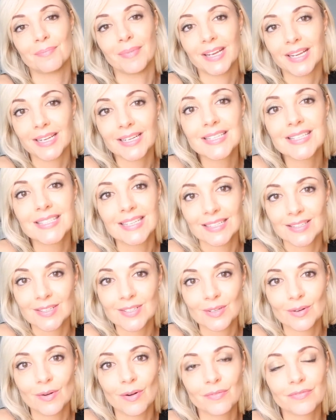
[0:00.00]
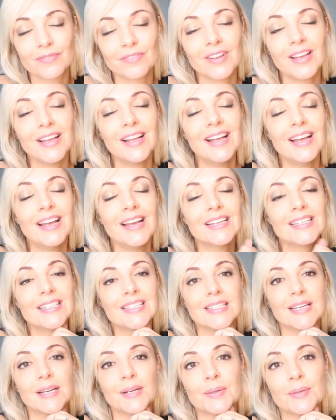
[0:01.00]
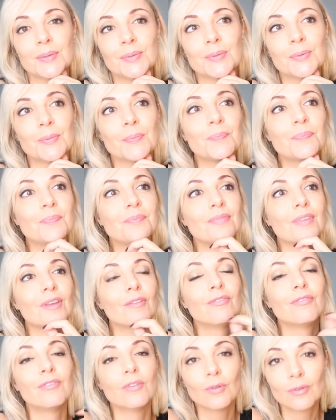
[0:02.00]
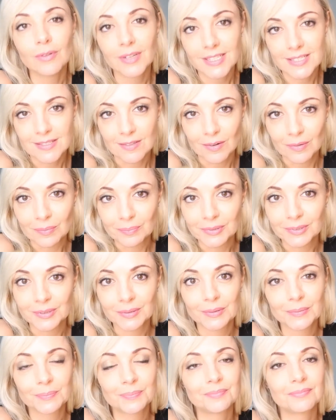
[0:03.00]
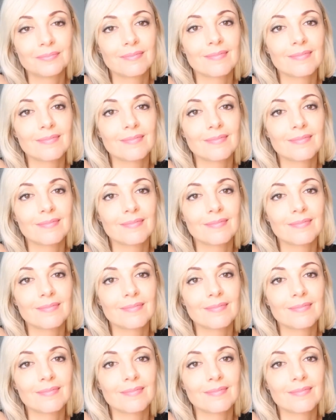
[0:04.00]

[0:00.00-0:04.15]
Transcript: make sense of. So, for example,